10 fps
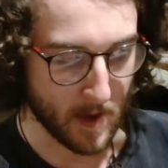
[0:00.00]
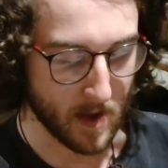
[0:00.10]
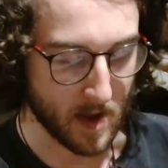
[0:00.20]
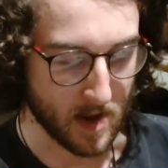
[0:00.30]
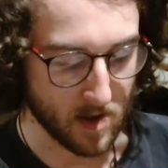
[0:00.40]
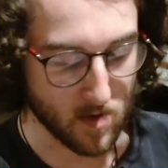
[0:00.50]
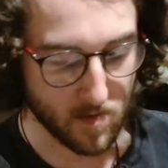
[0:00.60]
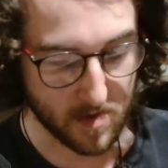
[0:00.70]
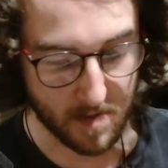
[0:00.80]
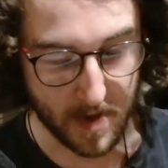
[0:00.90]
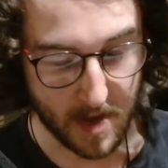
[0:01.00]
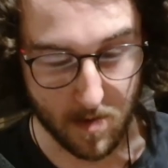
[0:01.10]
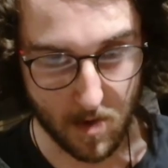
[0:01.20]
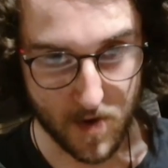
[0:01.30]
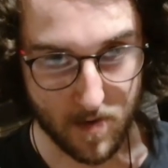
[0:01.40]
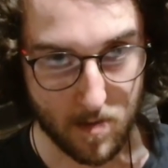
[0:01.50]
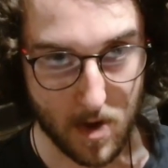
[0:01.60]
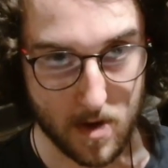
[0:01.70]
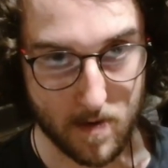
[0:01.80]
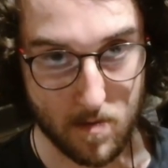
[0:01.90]
And I couldn't really bear to watch very
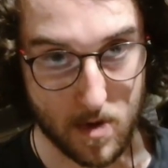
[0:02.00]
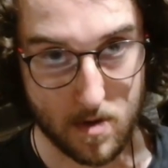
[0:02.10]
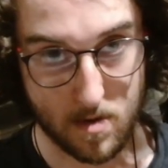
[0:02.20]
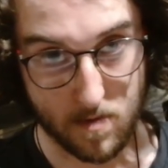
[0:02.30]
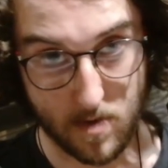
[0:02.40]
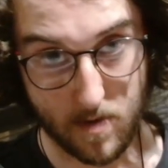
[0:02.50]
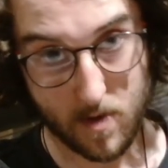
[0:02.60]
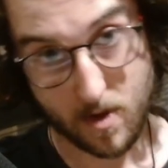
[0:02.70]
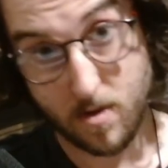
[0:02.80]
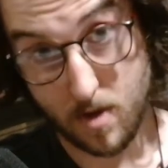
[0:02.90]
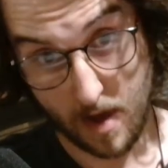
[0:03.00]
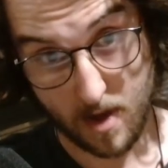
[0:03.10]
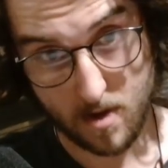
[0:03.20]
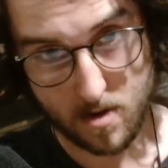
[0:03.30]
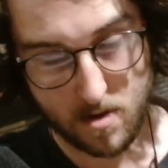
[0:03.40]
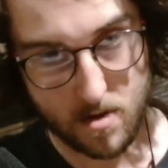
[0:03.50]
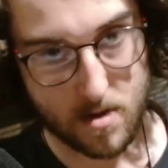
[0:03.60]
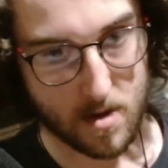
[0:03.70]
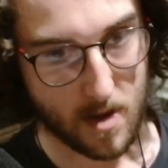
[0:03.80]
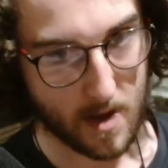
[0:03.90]
much of it because it's really, really sad
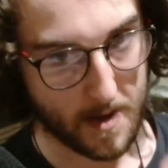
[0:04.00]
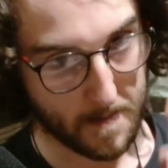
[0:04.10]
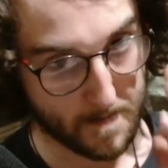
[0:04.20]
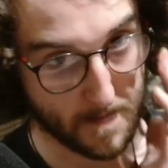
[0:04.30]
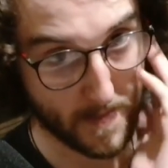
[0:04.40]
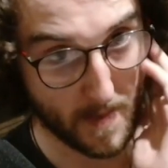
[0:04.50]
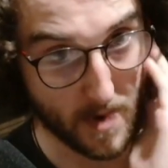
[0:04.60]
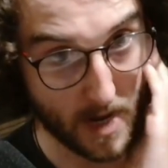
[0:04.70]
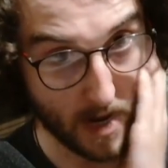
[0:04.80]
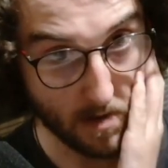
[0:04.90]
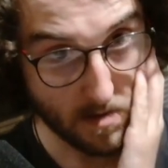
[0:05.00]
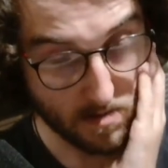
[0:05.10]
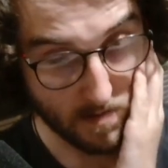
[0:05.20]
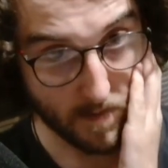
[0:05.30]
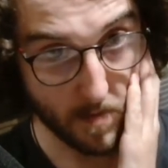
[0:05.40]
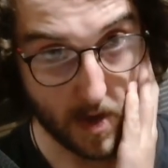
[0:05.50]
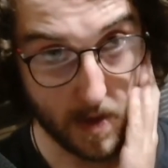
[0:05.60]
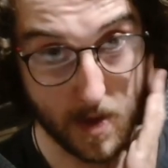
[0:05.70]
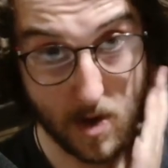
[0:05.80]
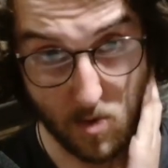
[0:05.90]
now for me. I
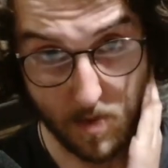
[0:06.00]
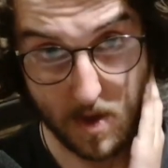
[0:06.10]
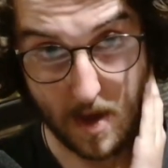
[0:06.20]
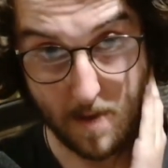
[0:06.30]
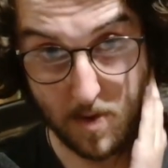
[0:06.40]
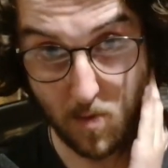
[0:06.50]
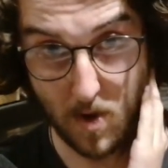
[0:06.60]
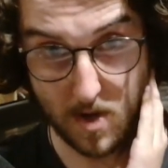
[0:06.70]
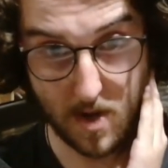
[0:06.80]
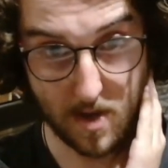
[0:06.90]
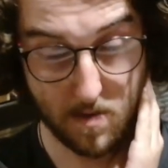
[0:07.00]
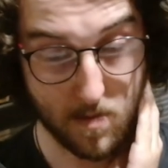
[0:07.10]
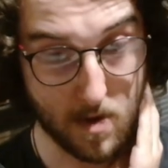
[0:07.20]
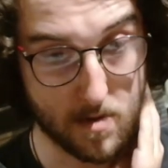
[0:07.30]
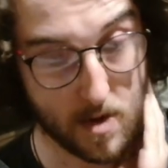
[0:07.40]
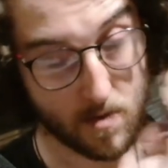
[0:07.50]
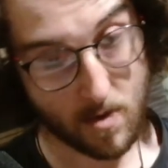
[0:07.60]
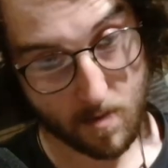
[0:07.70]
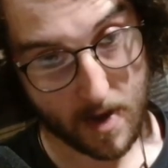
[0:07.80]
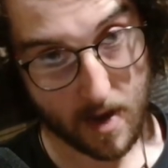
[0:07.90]
think it'll be happy one day because I'll
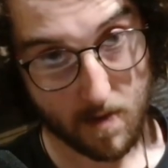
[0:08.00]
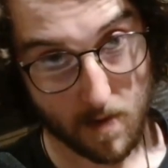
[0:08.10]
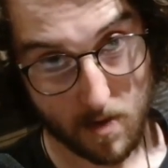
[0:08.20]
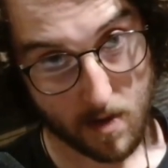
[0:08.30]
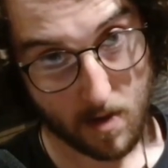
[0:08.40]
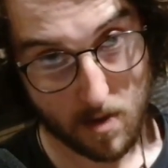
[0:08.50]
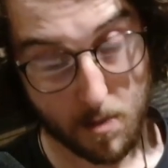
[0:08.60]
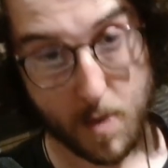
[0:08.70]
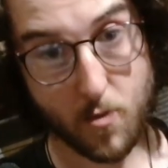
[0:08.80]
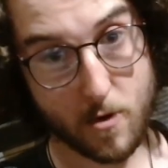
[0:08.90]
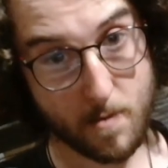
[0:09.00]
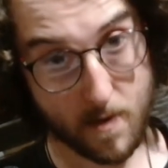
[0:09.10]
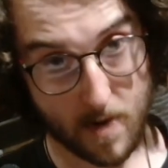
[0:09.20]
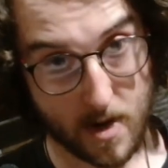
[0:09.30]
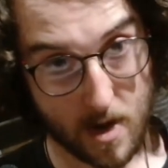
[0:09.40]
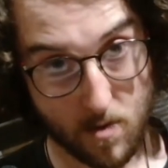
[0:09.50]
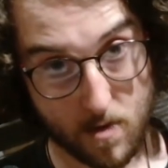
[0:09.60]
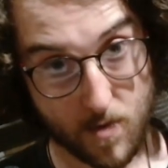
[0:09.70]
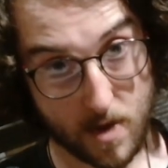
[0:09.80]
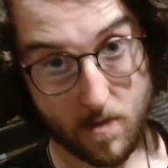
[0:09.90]
look back fondly on the memory. But right now it's
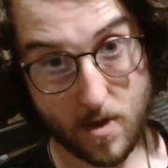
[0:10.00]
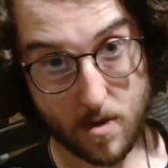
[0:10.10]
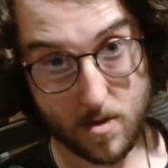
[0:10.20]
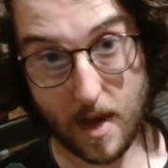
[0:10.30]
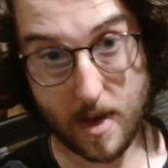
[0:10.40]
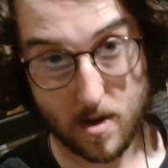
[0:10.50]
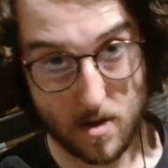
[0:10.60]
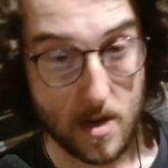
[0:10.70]
really, really sad.